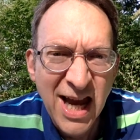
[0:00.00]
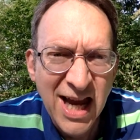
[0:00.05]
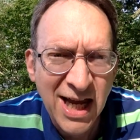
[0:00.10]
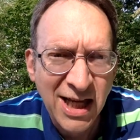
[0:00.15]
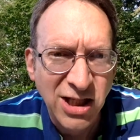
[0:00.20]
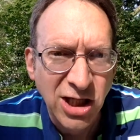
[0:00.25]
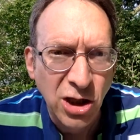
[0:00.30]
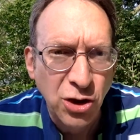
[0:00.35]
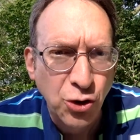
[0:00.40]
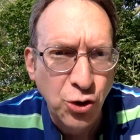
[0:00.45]

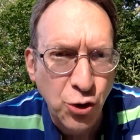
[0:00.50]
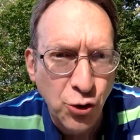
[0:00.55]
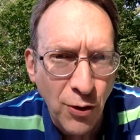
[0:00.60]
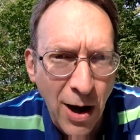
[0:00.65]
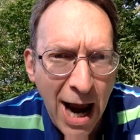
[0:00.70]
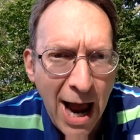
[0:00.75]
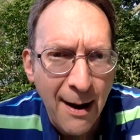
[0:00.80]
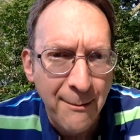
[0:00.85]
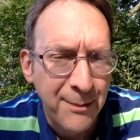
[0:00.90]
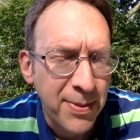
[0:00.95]
It's a
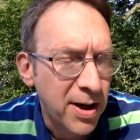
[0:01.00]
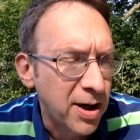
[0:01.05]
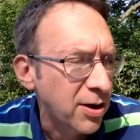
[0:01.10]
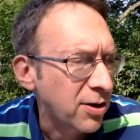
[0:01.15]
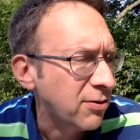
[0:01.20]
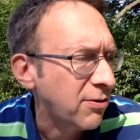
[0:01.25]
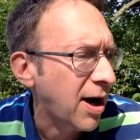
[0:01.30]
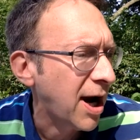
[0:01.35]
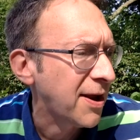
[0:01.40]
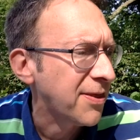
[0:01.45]
trap,
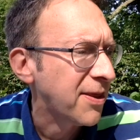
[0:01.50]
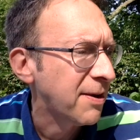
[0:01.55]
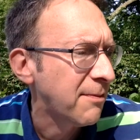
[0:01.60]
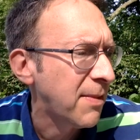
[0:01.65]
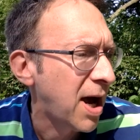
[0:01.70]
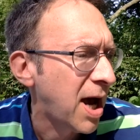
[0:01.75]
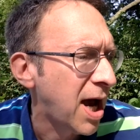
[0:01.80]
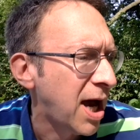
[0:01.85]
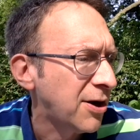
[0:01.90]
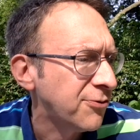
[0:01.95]
cried the
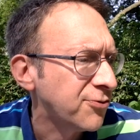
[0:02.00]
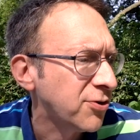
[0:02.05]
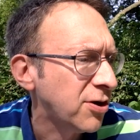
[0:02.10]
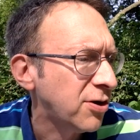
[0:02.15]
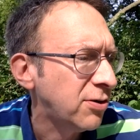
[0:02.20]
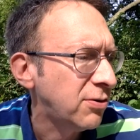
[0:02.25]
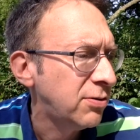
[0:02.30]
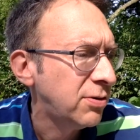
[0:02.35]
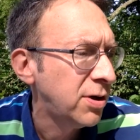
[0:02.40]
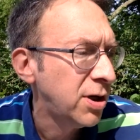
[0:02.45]

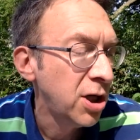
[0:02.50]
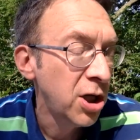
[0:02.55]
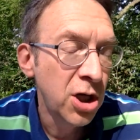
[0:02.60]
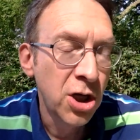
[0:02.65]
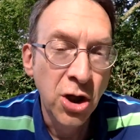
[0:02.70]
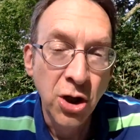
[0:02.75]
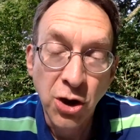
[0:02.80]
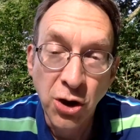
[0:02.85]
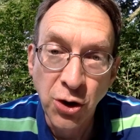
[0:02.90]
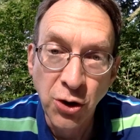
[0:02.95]
Mahandro.
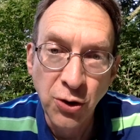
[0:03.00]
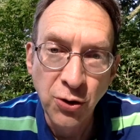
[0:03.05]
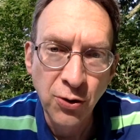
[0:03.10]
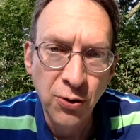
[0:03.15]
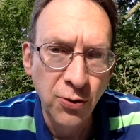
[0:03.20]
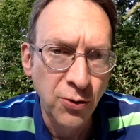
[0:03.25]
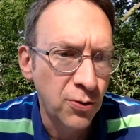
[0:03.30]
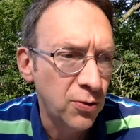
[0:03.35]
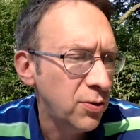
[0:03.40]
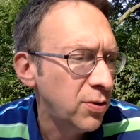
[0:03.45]

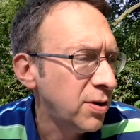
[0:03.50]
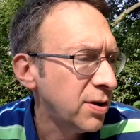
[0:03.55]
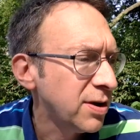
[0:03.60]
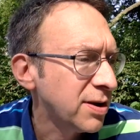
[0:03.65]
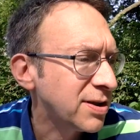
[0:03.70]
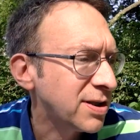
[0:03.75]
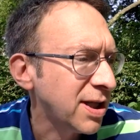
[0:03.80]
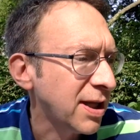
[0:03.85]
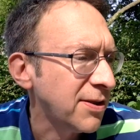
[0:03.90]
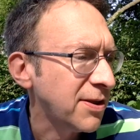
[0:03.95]
You,
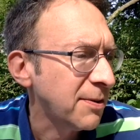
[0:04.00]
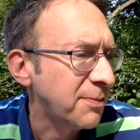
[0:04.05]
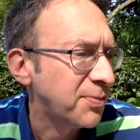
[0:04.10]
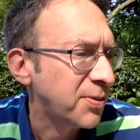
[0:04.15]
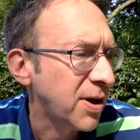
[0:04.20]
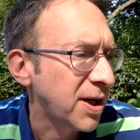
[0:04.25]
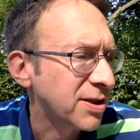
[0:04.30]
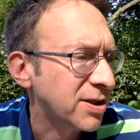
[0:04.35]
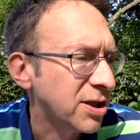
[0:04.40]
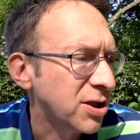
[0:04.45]
said the
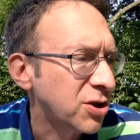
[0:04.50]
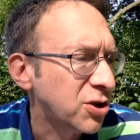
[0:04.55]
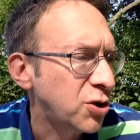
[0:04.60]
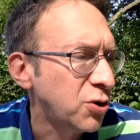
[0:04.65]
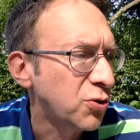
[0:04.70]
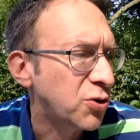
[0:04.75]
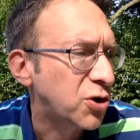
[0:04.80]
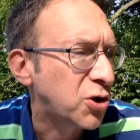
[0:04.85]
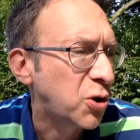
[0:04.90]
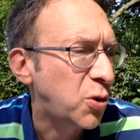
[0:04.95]
Presence,
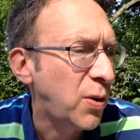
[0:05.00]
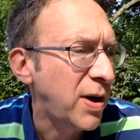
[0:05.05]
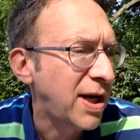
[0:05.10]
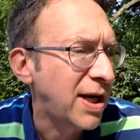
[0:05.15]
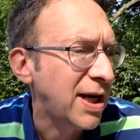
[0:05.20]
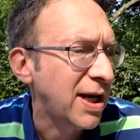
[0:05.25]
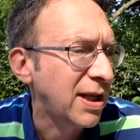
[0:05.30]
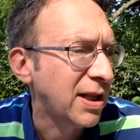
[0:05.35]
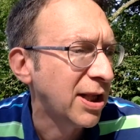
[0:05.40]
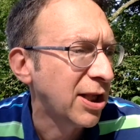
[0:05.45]
you
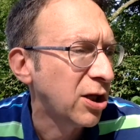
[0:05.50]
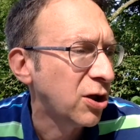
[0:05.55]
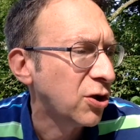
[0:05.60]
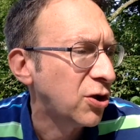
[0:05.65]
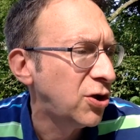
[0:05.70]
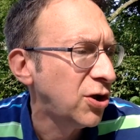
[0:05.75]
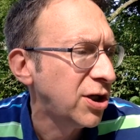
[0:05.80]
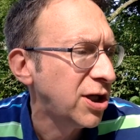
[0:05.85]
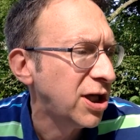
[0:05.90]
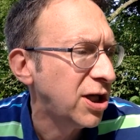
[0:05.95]
squeaking little
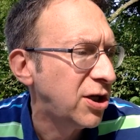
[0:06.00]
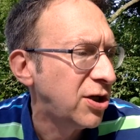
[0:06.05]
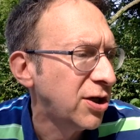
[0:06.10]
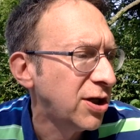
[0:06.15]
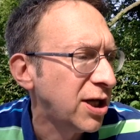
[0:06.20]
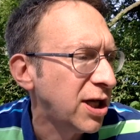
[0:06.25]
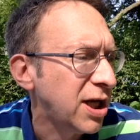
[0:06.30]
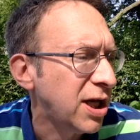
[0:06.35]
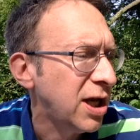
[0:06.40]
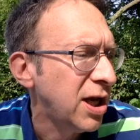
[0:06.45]

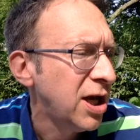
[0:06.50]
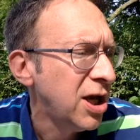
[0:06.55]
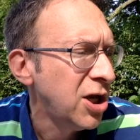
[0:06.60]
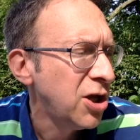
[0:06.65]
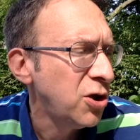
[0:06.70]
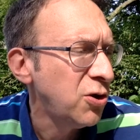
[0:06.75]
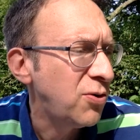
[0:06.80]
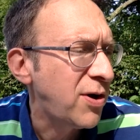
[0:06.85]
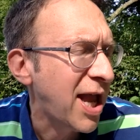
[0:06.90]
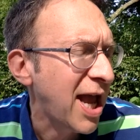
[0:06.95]
goody-goody.
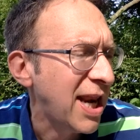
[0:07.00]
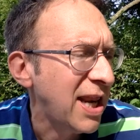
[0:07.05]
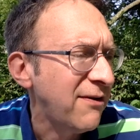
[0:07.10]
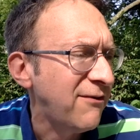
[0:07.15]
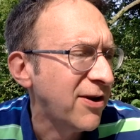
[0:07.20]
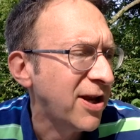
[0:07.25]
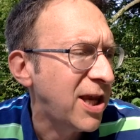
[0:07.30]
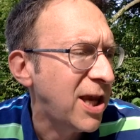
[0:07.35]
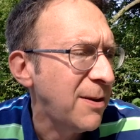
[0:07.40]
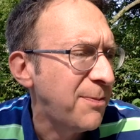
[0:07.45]
You can't
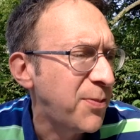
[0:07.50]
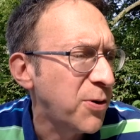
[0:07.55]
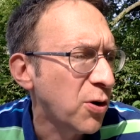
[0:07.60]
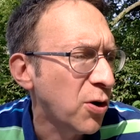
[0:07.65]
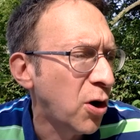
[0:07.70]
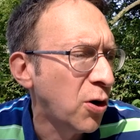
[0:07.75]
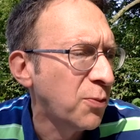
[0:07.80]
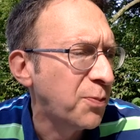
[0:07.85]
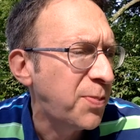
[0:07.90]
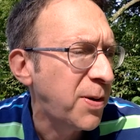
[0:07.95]
even keep
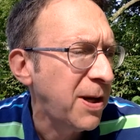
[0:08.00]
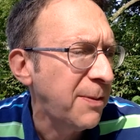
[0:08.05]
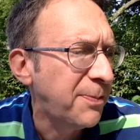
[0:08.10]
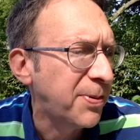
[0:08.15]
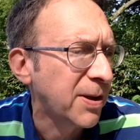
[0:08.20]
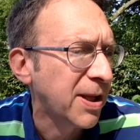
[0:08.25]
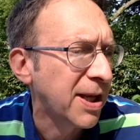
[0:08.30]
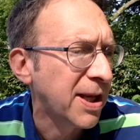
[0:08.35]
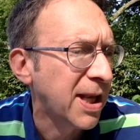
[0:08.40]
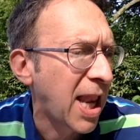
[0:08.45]
your own
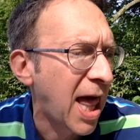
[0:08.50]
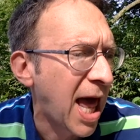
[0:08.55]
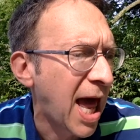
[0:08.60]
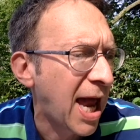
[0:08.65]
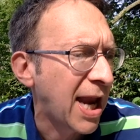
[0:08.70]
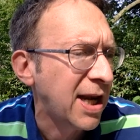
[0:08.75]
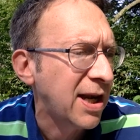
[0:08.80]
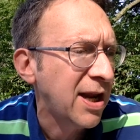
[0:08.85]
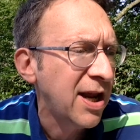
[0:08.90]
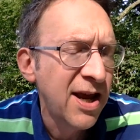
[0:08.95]
people in
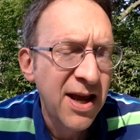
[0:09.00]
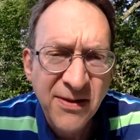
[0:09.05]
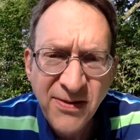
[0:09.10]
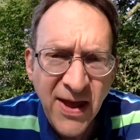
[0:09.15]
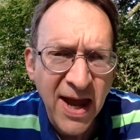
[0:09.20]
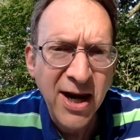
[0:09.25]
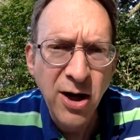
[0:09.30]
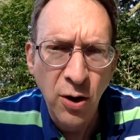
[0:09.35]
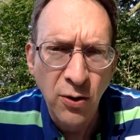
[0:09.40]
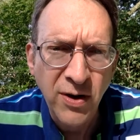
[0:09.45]
line.
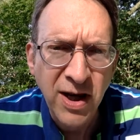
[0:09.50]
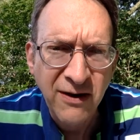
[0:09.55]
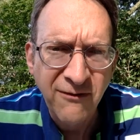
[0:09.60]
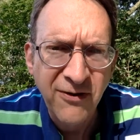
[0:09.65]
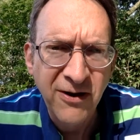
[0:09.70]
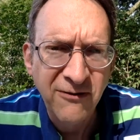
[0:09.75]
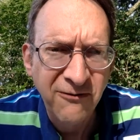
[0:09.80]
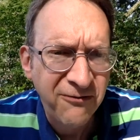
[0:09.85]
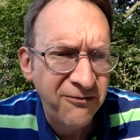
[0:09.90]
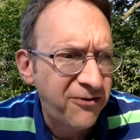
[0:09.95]
They don't
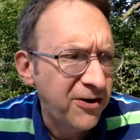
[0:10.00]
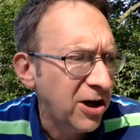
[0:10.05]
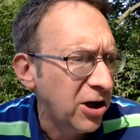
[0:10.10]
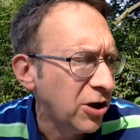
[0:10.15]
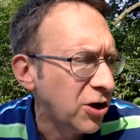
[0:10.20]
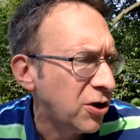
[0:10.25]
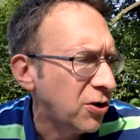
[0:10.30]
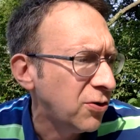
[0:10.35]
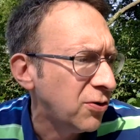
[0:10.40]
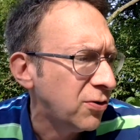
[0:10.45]
even fear
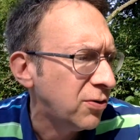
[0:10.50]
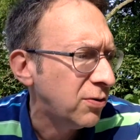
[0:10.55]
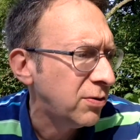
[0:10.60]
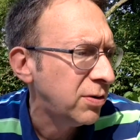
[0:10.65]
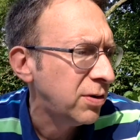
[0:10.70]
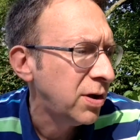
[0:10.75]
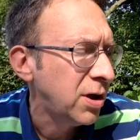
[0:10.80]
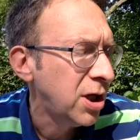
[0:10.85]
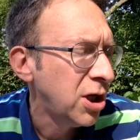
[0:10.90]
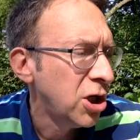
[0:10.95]
you.
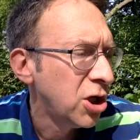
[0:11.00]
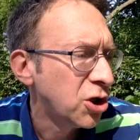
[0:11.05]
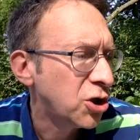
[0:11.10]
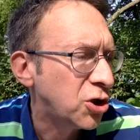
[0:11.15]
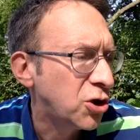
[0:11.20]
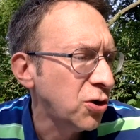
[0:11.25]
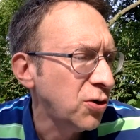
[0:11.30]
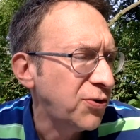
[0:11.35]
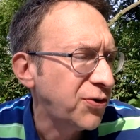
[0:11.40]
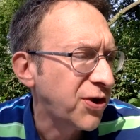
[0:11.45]

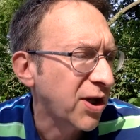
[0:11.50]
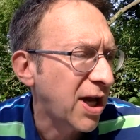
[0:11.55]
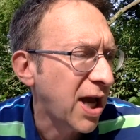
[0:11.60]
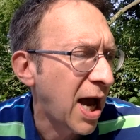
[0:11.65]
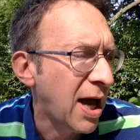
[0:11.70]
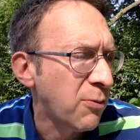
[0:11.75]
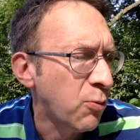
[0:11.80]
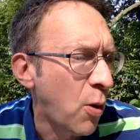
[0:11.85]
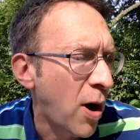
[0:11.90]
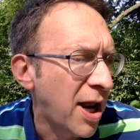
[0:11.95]
Shoot the
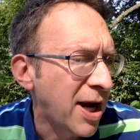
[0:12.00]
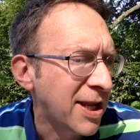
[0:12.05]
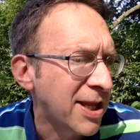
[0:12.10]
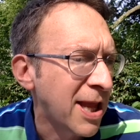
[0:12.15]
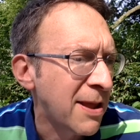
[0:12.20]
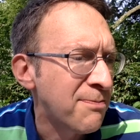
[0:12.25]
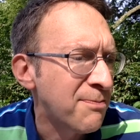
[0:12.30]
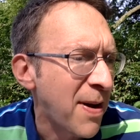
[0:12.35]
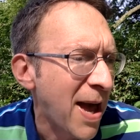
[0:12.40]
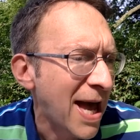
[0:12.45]
Gondwanan
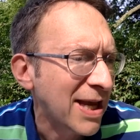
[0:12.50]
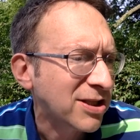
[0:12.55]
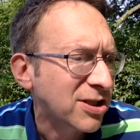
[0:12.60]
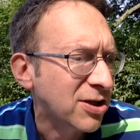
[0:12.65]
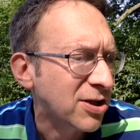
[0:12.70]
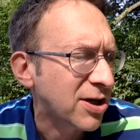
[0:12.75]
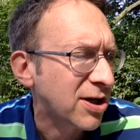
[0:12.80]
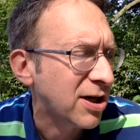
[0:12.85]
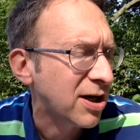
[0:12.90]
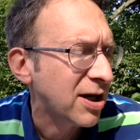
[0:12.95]

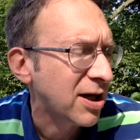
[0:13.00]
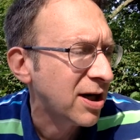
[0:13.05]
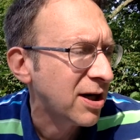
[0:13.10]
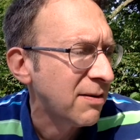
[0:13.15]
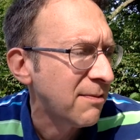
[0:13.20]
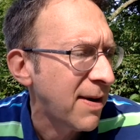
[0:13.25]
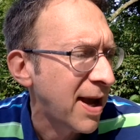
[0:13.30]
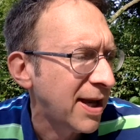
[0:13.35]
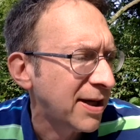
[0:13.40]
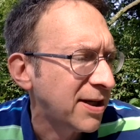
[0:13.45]
ambassador,
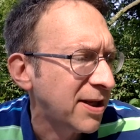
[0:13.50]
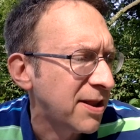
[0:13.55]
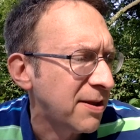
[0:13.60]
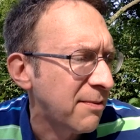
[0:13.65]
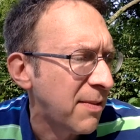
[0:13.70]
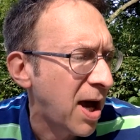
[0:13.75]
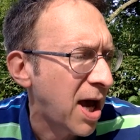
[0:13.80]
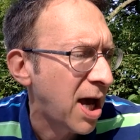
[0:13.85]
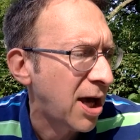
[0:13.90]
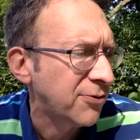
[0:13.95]
commanded the
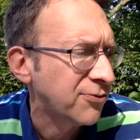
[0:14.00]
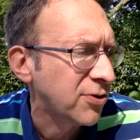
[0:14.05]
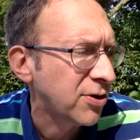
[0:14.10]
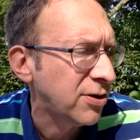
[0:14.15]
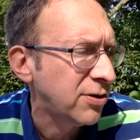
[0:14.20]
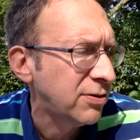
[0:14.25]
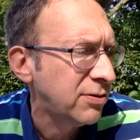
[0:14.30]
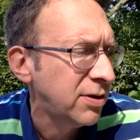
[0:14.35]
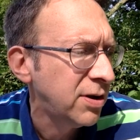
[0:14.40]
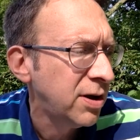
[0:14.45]

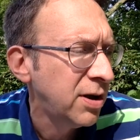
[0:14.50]
Mahandro.